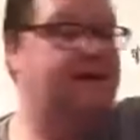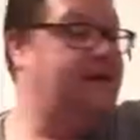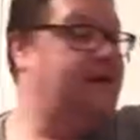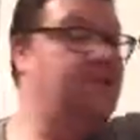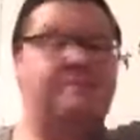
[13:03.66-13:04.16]

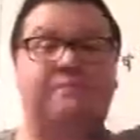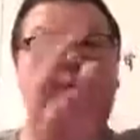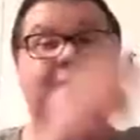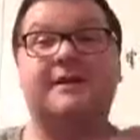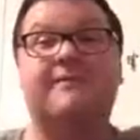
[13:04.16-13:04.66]
you know,
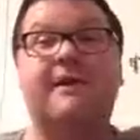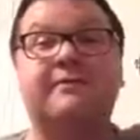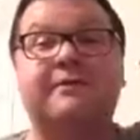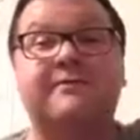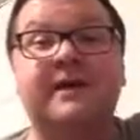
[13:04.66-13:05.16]
punking
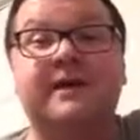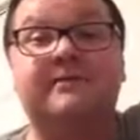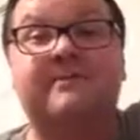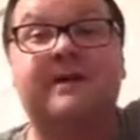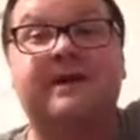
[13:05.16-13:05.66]
around with the
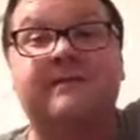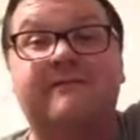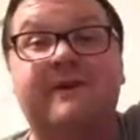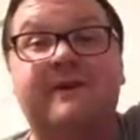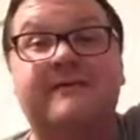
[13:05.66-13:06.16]
rest of the
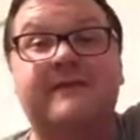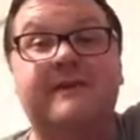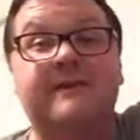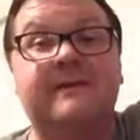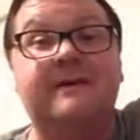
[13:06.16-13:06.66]
wrestling figures.
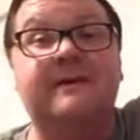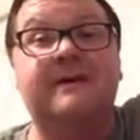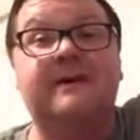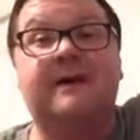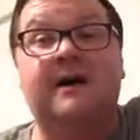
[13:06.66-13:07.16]

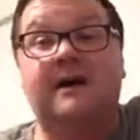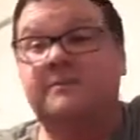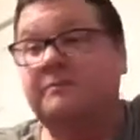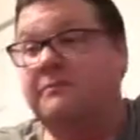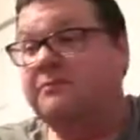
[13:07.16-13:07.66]

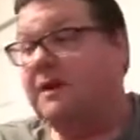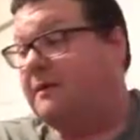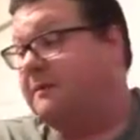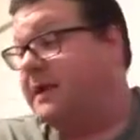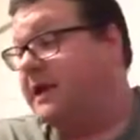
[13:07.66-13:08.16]

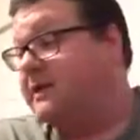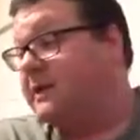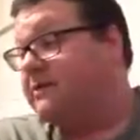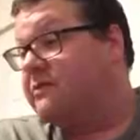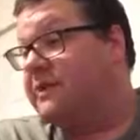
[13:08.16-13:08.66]
Probably
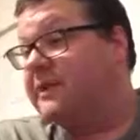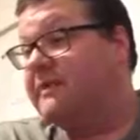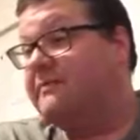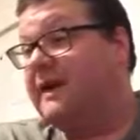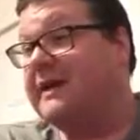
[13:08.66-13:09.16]
another What's
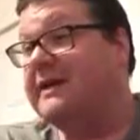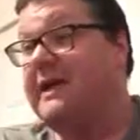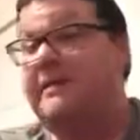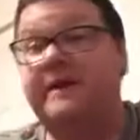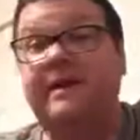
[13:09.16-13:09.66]
in the Box
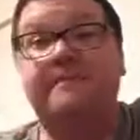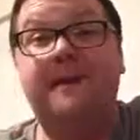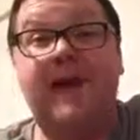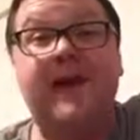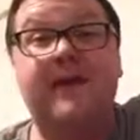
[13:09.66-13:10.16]
come in
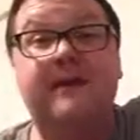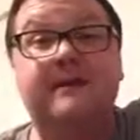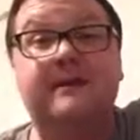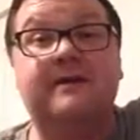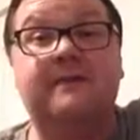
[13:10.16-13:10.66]

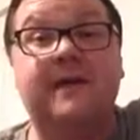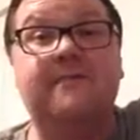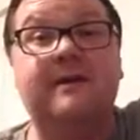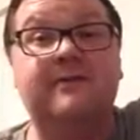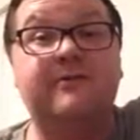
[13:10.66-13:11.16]
May. It
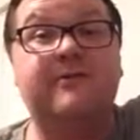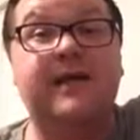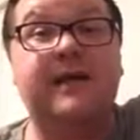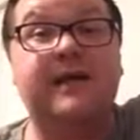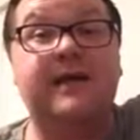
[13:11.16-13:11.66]
might be Loot
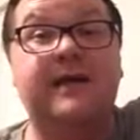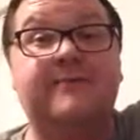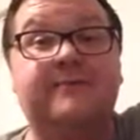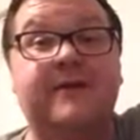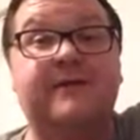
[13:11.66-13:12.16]
Crate
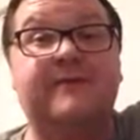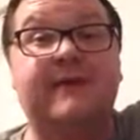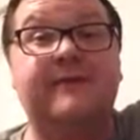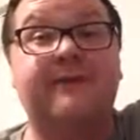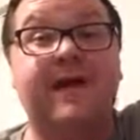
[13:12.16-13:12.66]
again. We'll just have to
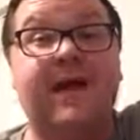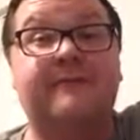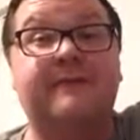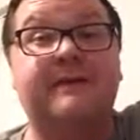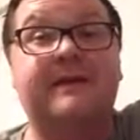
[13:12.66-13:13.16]
see what
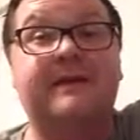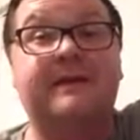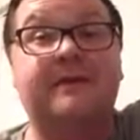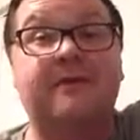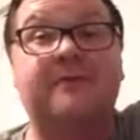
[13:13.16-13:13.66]
happens.
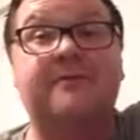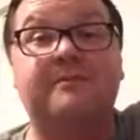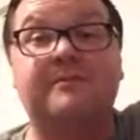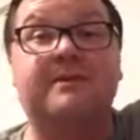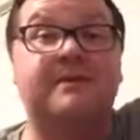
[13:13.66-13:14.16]
I'm
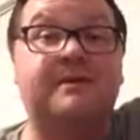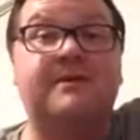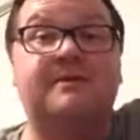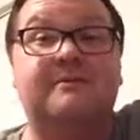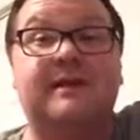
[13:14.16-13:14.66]
hoping
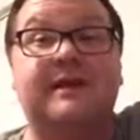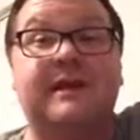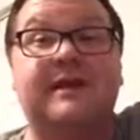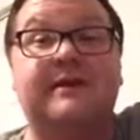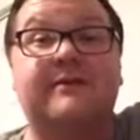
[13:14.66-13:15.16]
we can
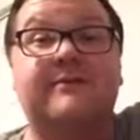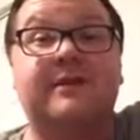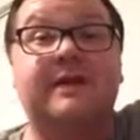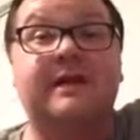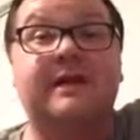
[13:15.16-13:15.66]
get another
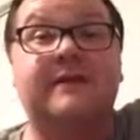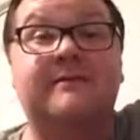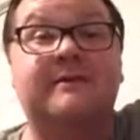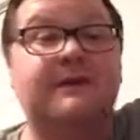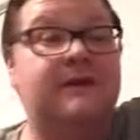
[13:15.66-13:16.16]
one in
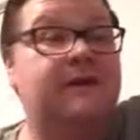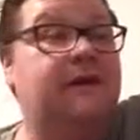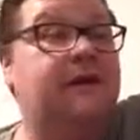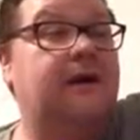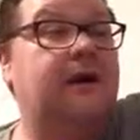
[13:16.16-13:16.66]
here.
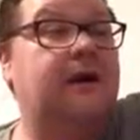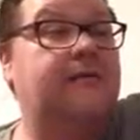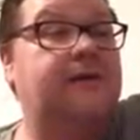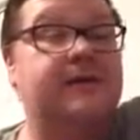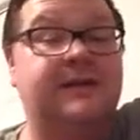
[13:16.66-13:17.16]

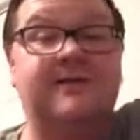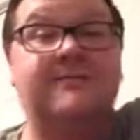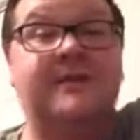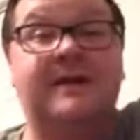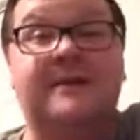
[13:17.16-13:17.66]
But
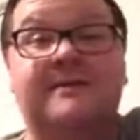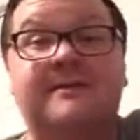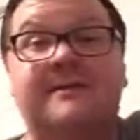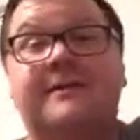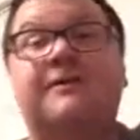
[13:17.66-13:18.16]
until then,
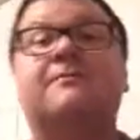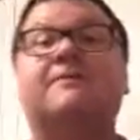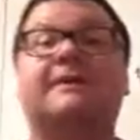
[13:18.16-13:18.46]
you know,